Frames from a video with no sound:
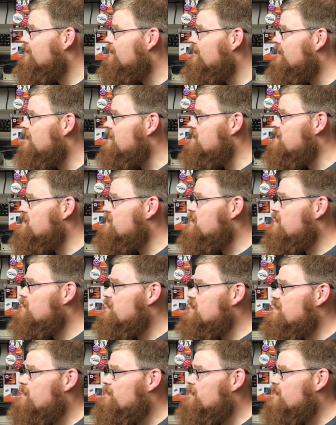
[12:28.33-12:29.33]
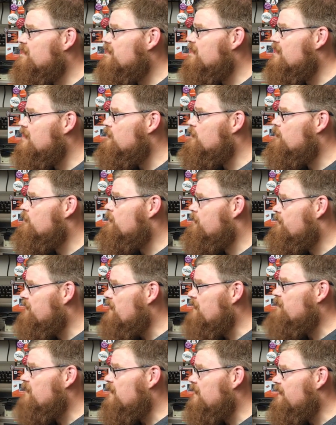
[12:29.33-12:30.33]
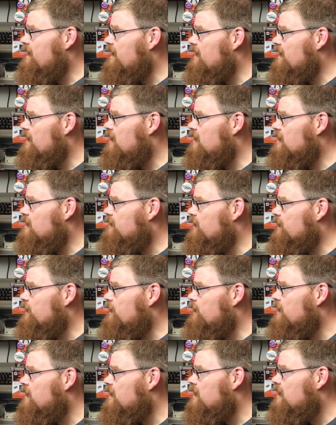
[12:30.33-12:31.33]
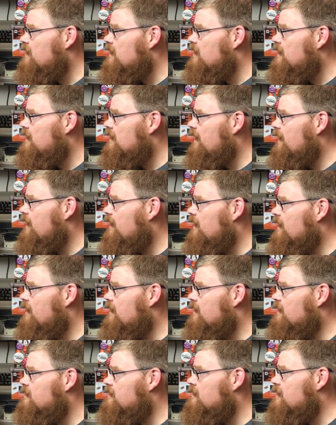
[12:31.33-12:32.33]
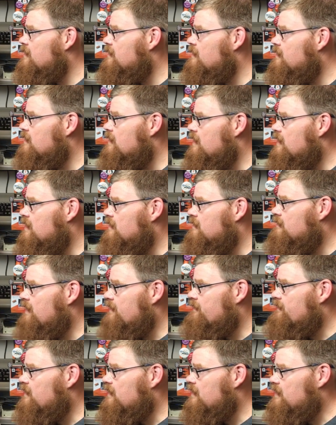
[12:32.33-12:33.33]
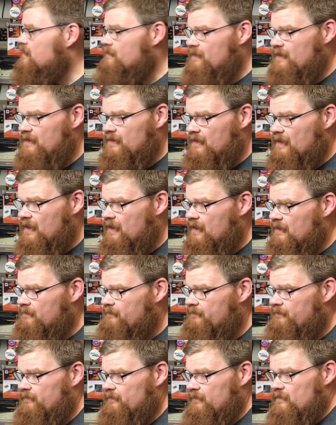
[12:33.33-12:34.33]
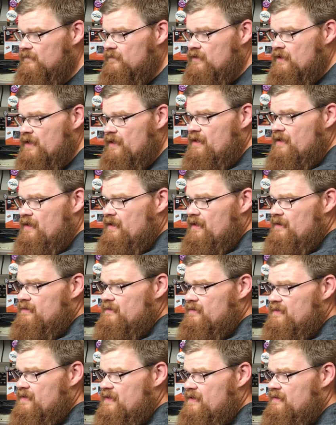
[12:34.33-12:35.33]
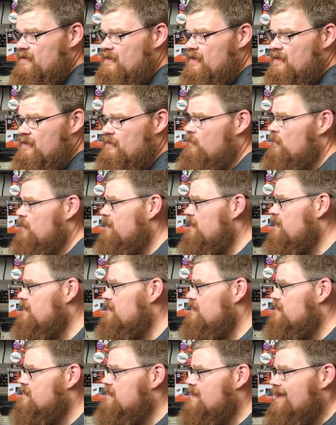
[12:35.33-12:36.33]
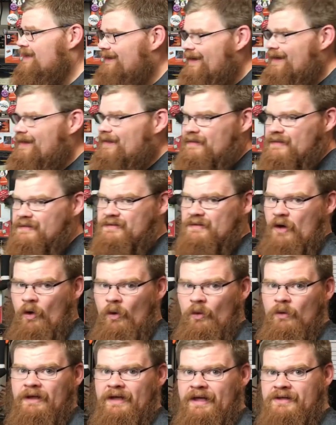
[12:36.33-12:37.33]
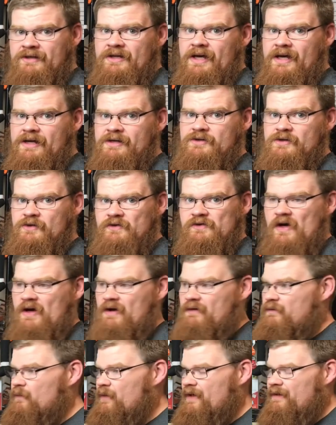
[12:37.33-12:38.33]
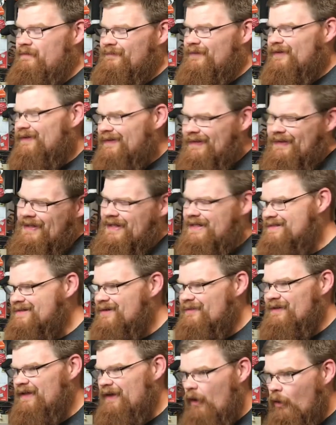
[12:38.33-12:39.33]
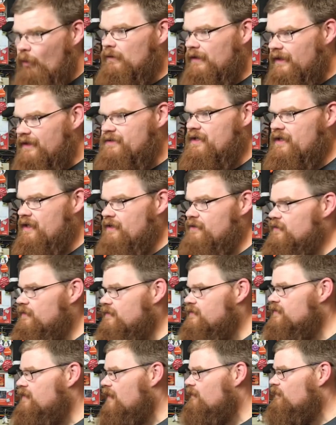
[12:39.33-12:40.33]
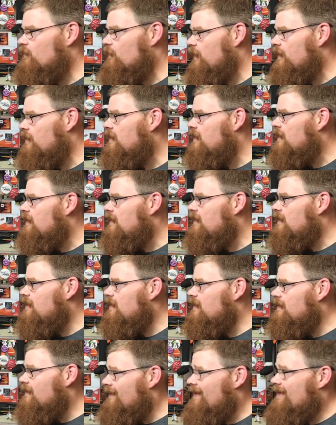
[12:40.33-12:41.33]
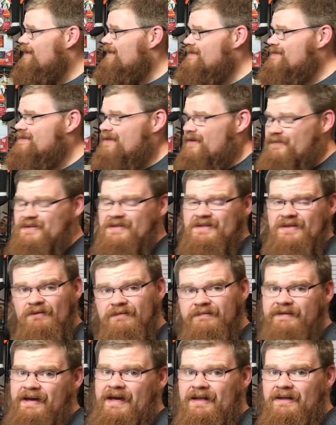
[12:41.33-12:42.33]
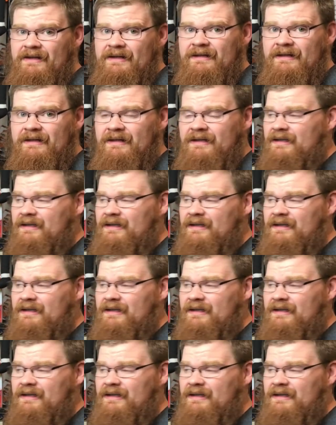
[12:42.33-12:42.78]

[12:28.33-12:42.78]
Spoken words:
this is going to be something that I'll definitely hang on to. And I'll definitely be checking it out, see what it is. I like this old educational software. Okay, it's not really old educational software. A lot of this stuff is still valid.